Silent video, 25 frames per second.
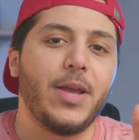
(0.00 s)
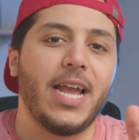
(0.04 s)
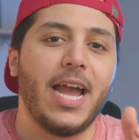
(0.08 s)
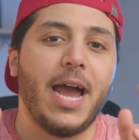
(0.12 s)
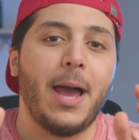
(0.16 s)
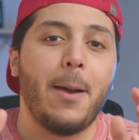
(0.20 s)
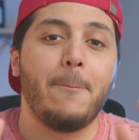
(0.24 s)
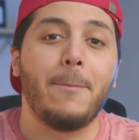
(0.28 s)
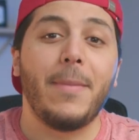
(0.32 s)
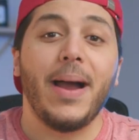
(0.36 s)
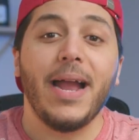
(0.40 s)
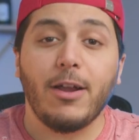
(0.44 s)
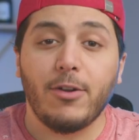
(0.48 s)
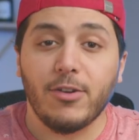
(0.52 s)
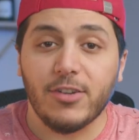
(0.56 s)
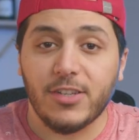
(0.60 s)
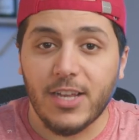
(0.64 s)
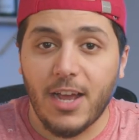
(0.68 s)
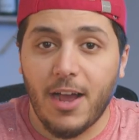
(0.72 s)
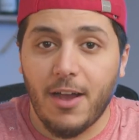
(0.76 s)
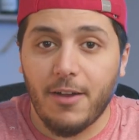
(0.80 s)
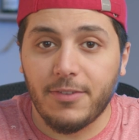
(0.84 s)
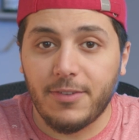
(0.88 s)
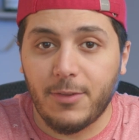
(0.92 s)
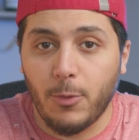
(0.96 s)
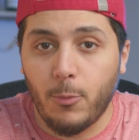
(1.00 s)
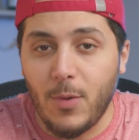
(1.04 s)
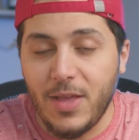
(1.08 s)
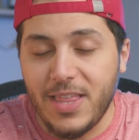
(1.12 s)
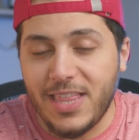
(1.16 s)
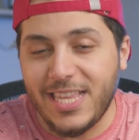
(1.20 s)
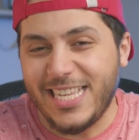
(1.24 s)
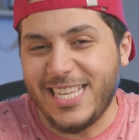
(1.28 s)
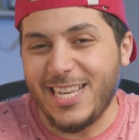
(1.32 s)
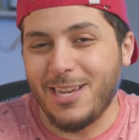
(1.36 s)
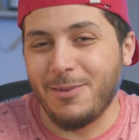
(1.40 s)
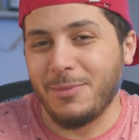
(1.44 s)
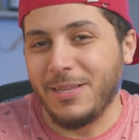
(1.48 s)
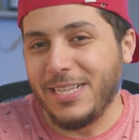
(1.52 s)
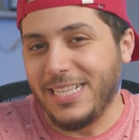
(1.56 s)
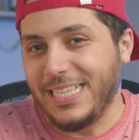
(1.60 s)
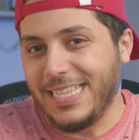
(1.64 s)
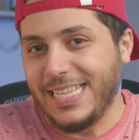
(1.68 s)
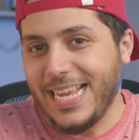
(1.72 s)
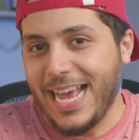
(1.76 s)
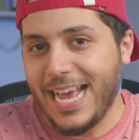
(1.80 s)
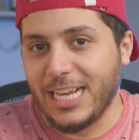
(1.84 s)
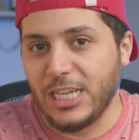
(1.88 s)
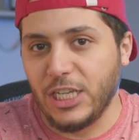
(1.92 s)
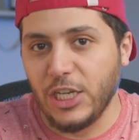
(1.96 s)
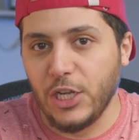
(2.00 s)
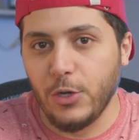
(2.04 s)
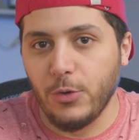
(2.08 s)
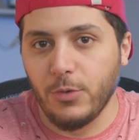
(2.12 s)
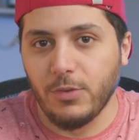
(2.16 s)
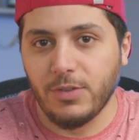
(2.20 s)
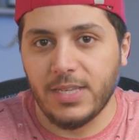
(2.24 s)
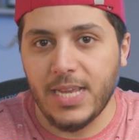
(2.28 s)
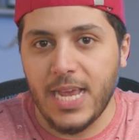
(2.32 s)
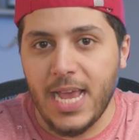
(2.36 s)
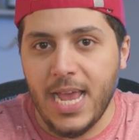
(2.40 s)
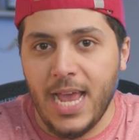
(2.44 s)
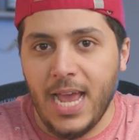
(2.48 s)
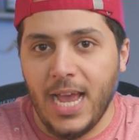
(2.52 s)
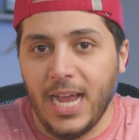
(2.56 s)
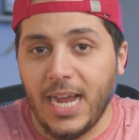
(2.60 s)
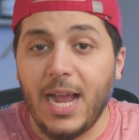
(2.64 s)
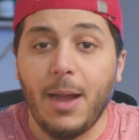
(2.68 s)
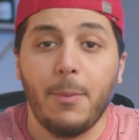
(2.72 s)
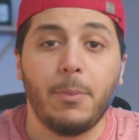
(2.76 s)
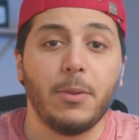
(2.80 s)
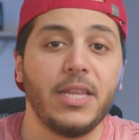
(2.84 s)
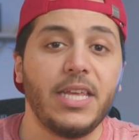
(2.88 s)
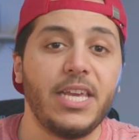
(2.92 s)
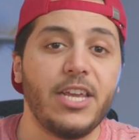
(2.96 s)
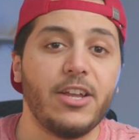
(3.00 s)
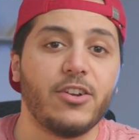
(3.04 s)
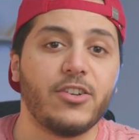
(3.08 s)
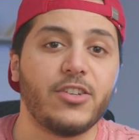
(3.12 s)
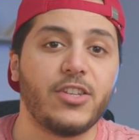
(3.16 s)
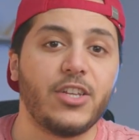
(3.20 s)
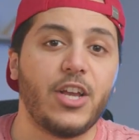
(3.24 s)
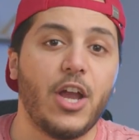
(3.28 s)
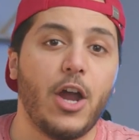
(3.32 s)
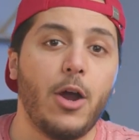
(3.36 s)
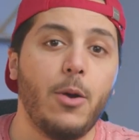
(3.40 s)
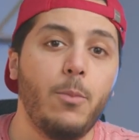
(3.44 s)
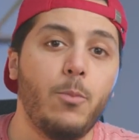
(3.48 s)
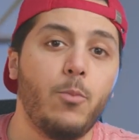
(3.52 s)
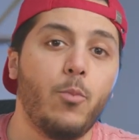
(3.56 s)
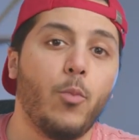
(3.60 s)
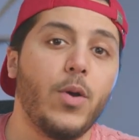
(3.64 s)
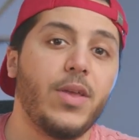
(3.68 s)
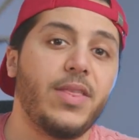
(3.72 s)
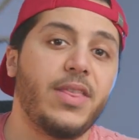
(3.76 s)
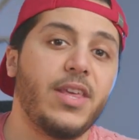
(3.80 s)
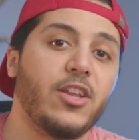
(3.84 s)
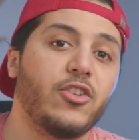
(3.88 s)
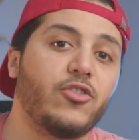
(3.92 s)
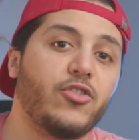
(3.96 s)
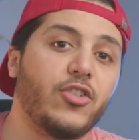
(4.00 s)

we got Microsoft with some sad news. A couple of years ago, with the